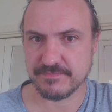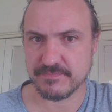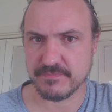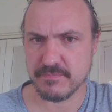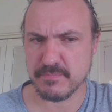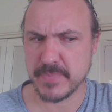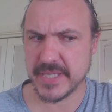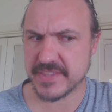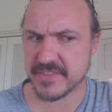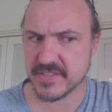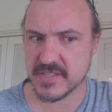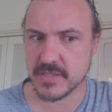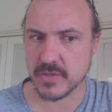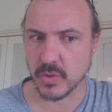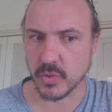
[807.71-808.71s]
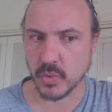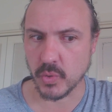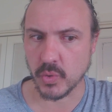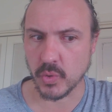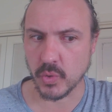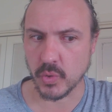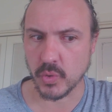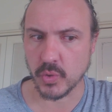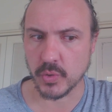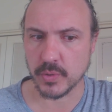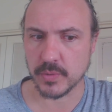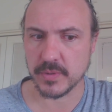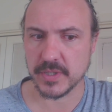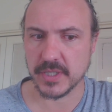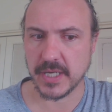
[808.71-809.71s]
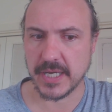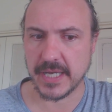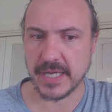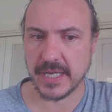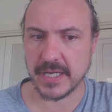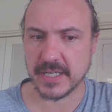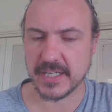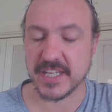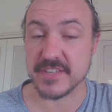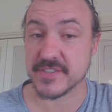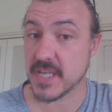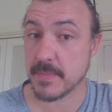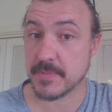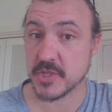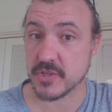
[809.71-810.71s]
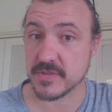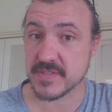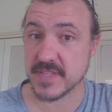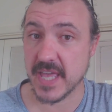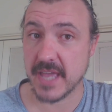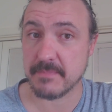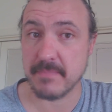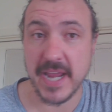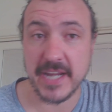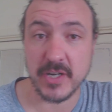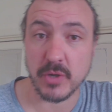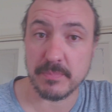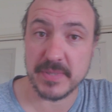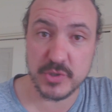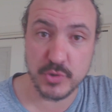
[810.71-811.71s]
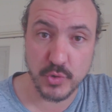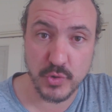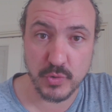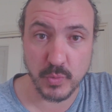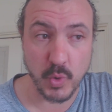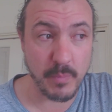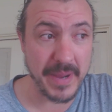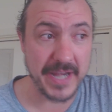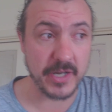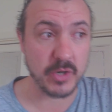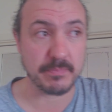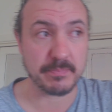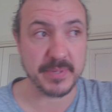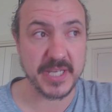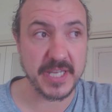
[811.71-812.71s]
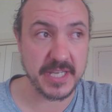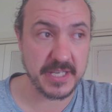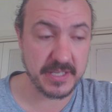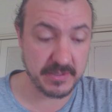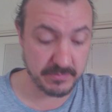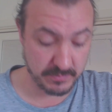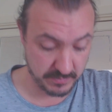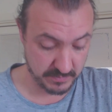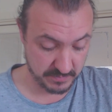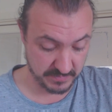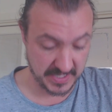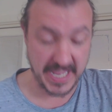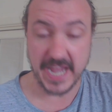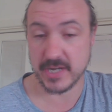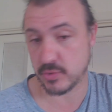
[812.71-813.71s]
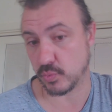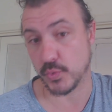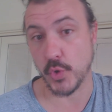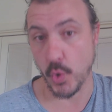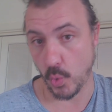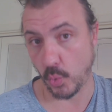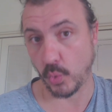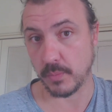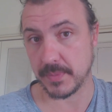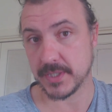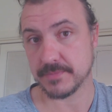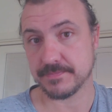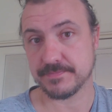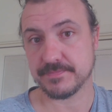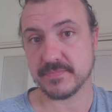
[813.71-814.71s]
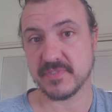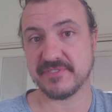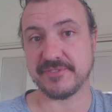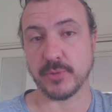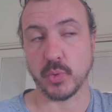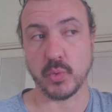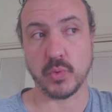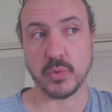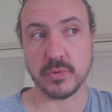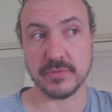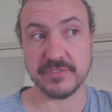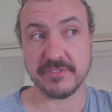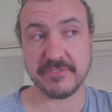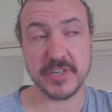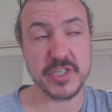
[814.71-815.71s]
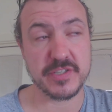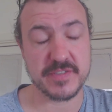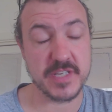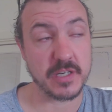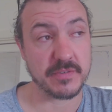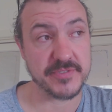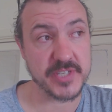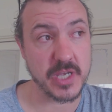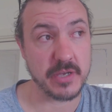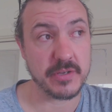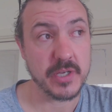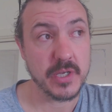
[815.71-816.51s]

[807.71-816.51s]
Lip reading: myths or conceptions that may not be true or may not be the actual norm for the fish itself. So